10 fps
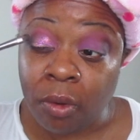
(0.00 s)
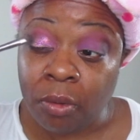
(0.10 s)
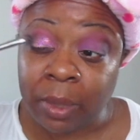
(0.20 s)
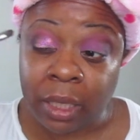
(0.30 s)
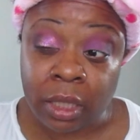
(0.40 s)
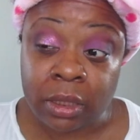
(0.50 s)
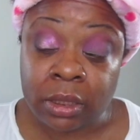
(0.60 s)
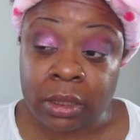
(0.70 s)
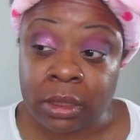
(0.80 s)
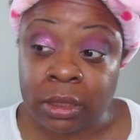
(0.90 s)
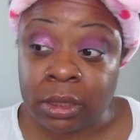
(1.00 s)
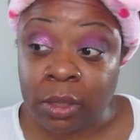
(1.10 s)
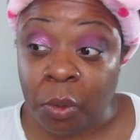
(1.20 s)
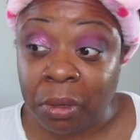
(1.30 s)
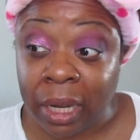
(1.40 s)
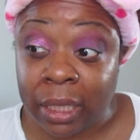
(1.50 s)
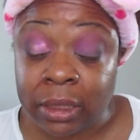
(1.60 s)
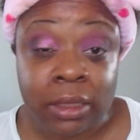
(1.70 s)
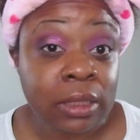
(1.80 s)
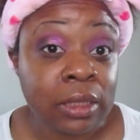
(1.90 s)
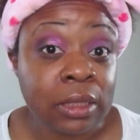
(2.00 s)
oh my god, this is so nice.